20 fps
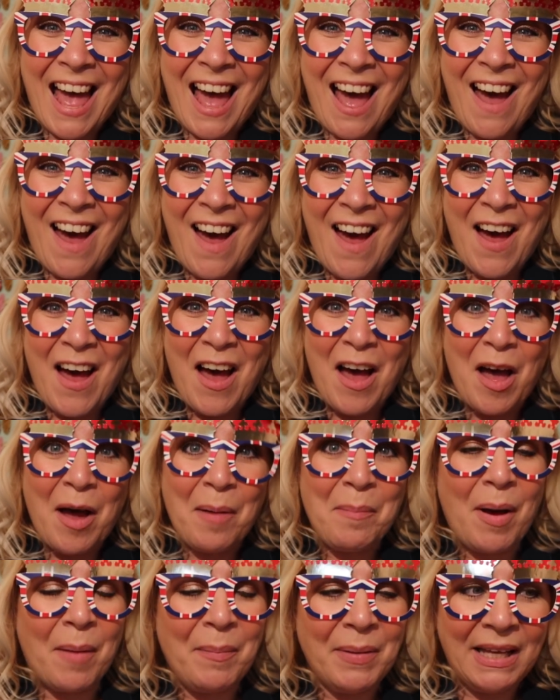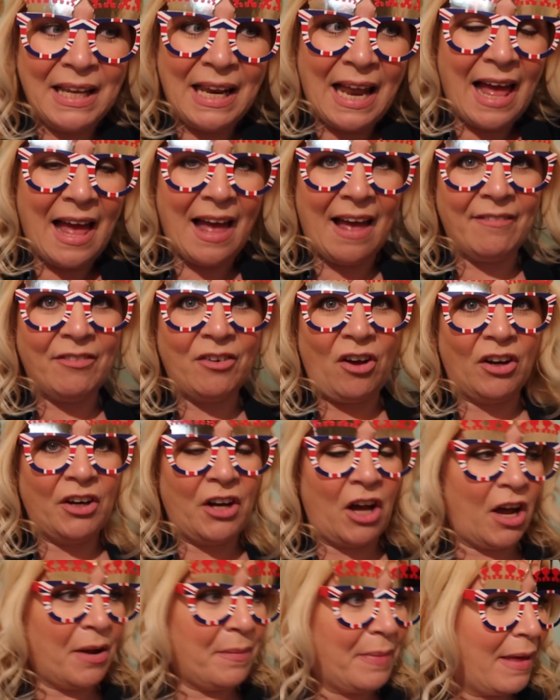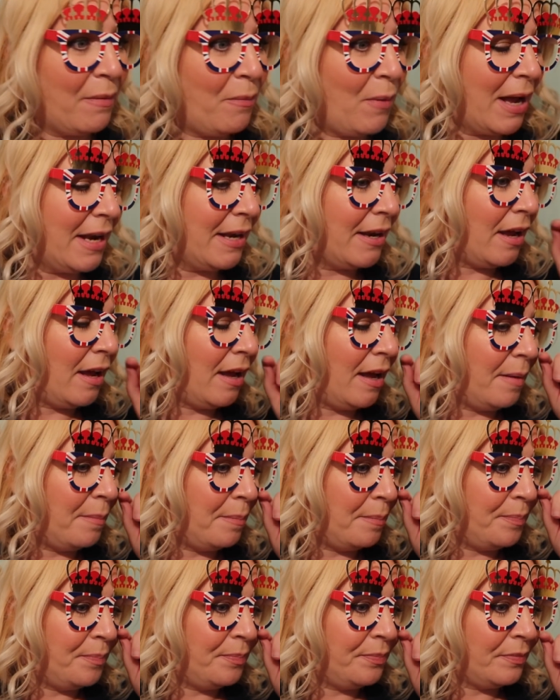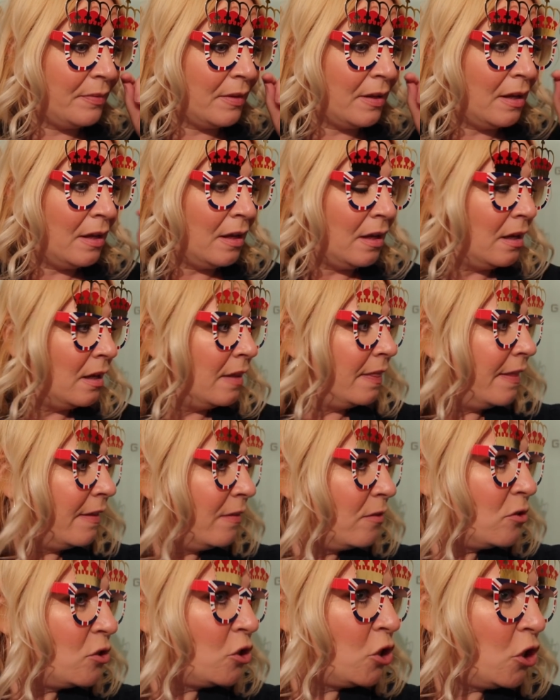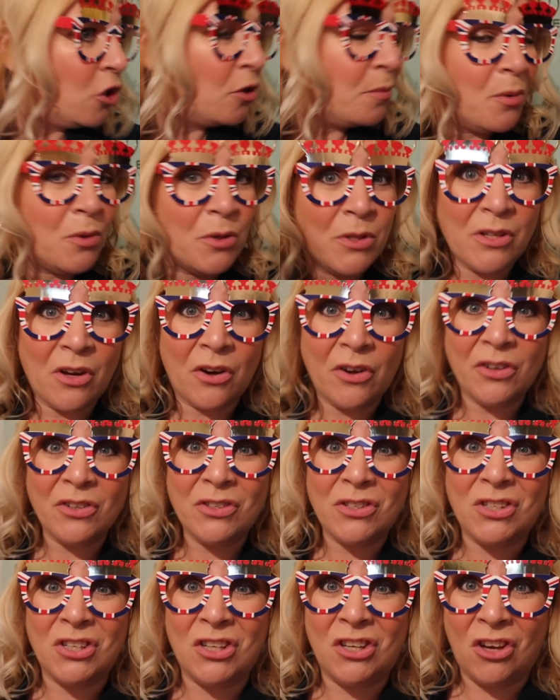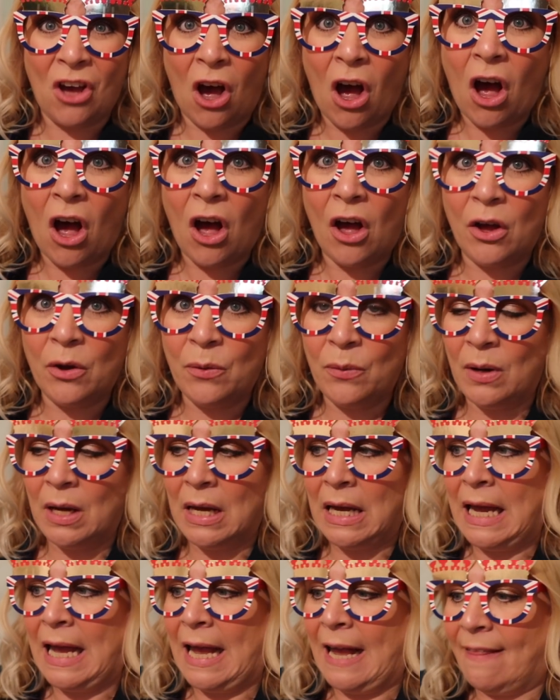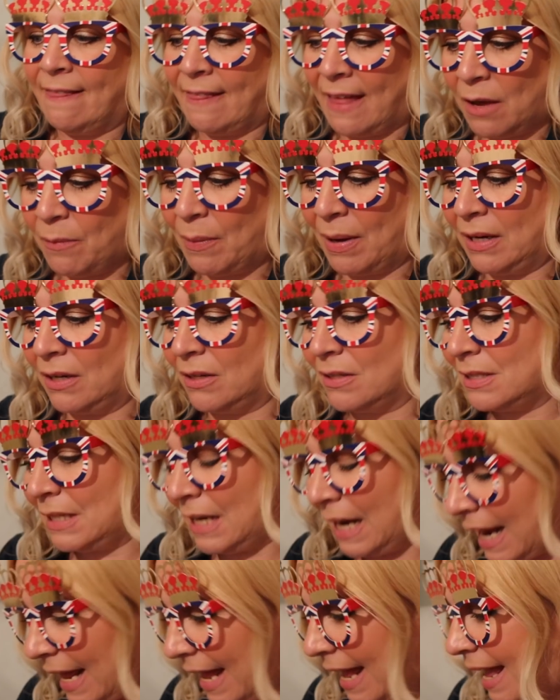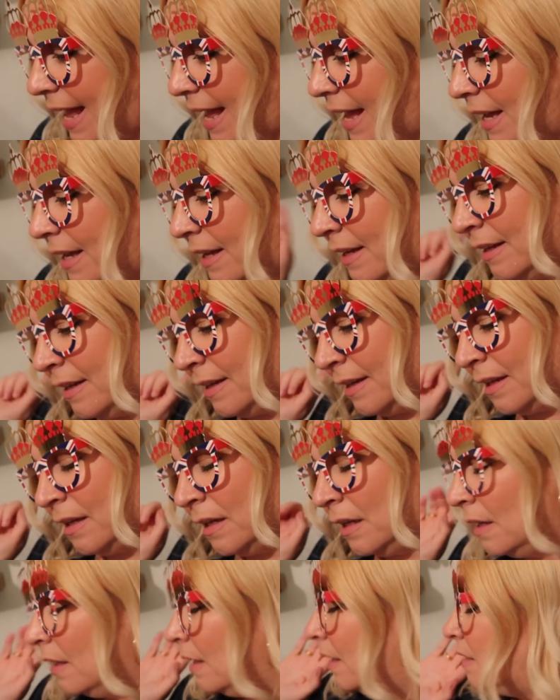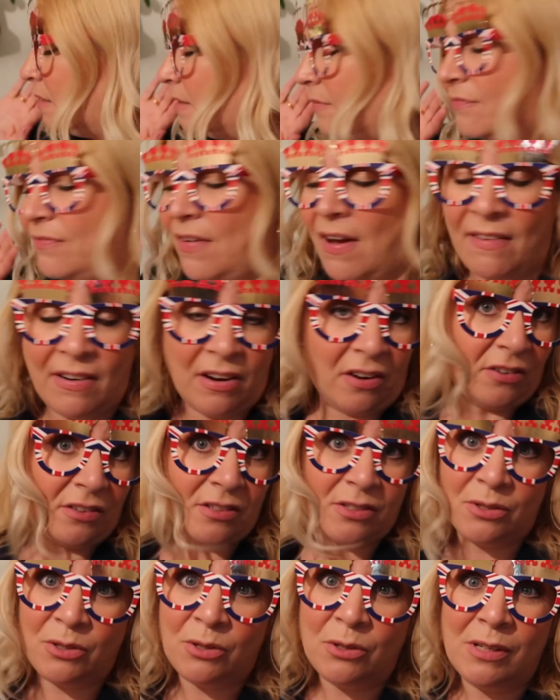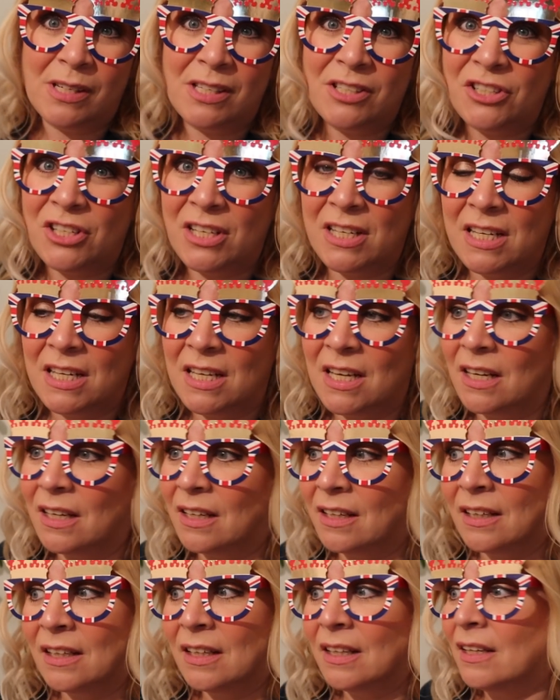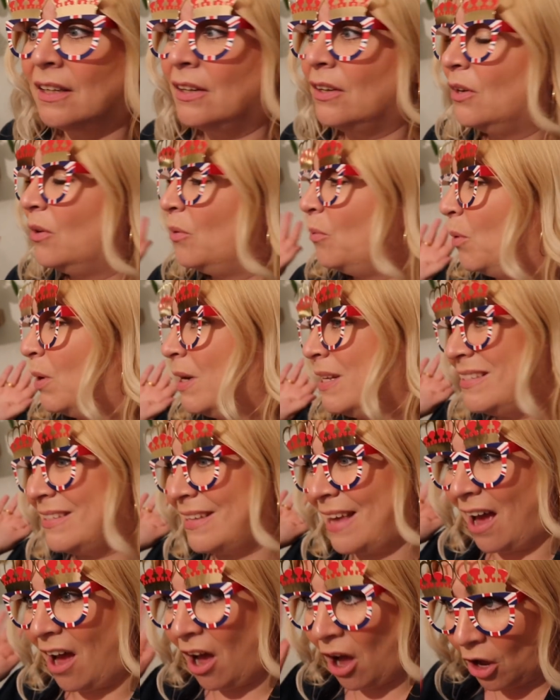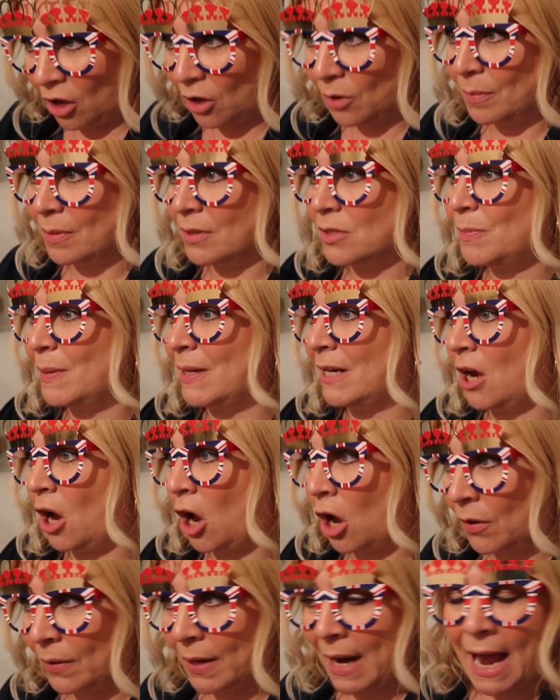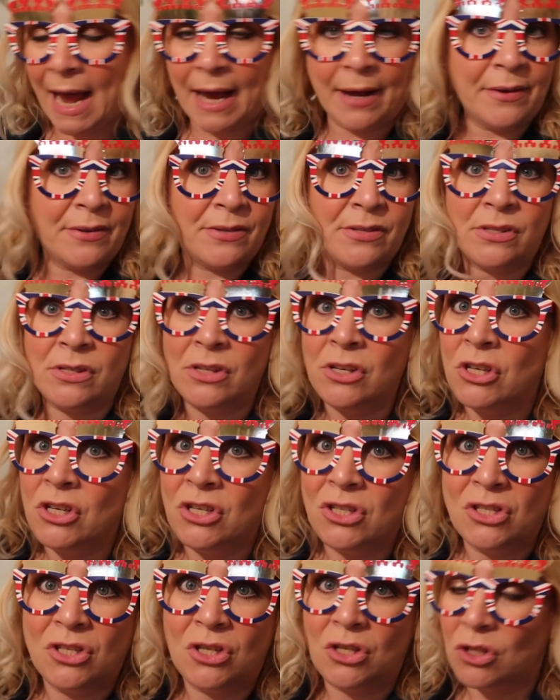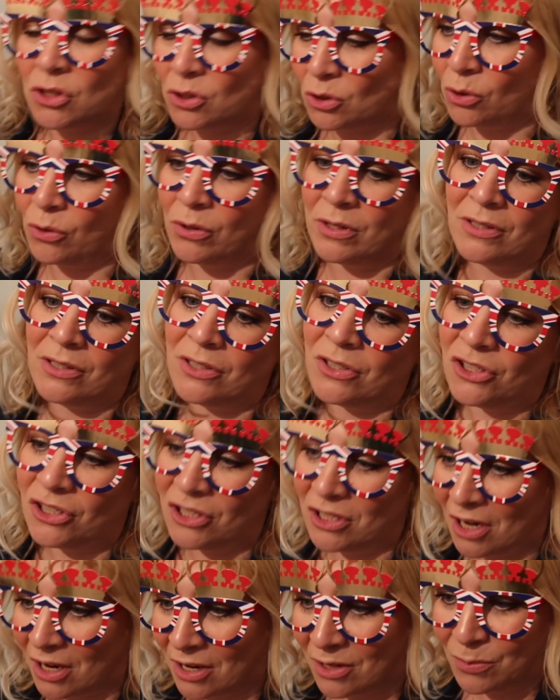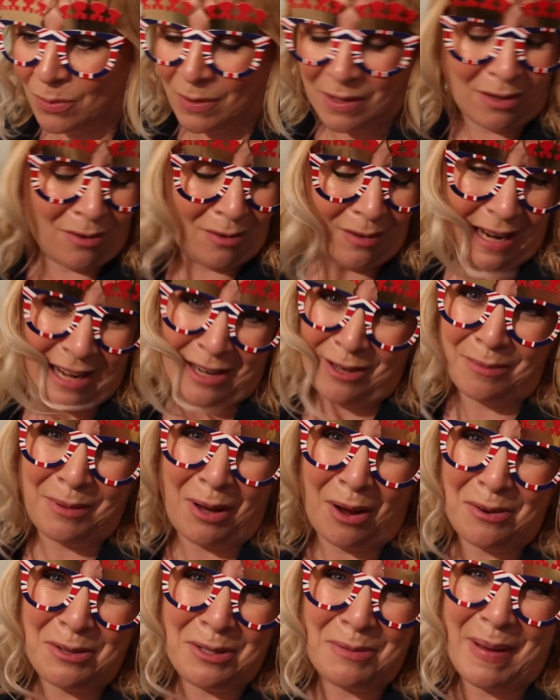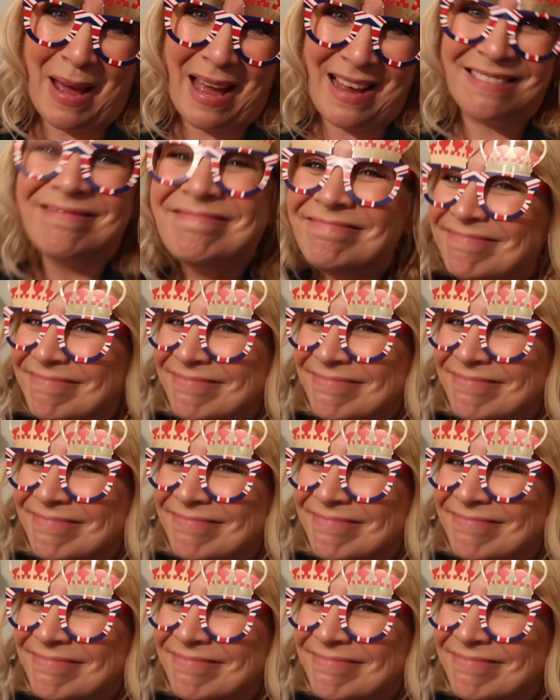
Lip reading: Ah, Mum and Claire have gone home. They went. There's two more songs to go, and they went because Claire. It's a very long story. She wanted to get home to be in her own house to do the scorings because she knows we'll all end up going to bed.